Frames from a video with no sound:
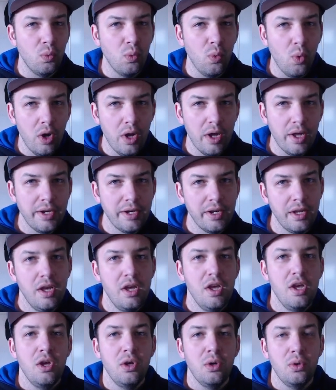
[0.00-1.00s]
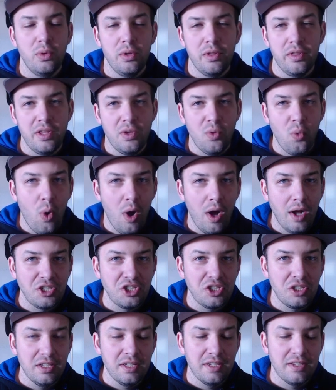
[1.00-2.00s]
One with the
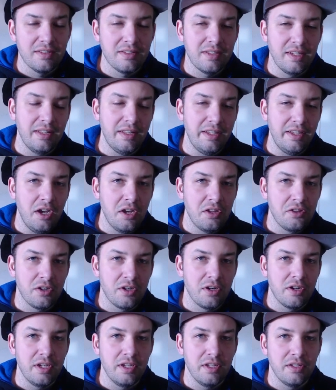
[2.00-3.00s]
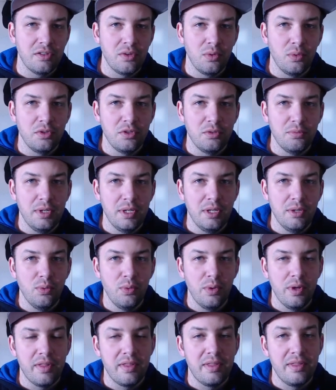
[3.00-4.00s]
watch list, and the other is going to be
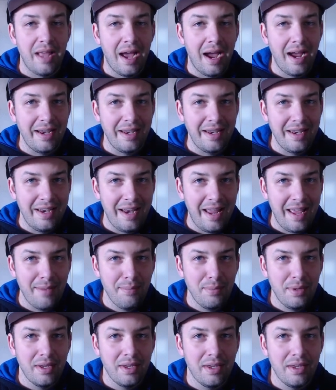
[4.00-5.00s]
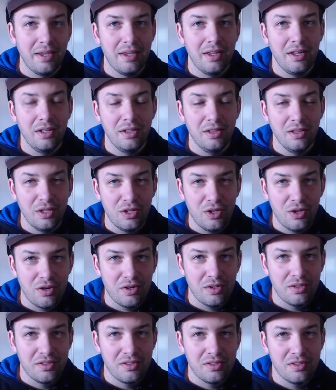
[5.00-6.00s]
with dynamic
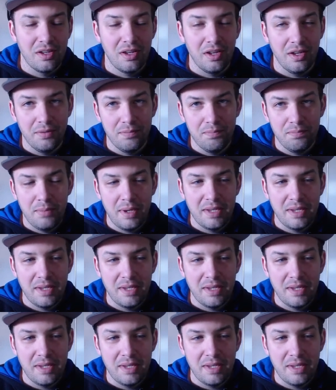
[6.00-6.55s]
alerts, uh,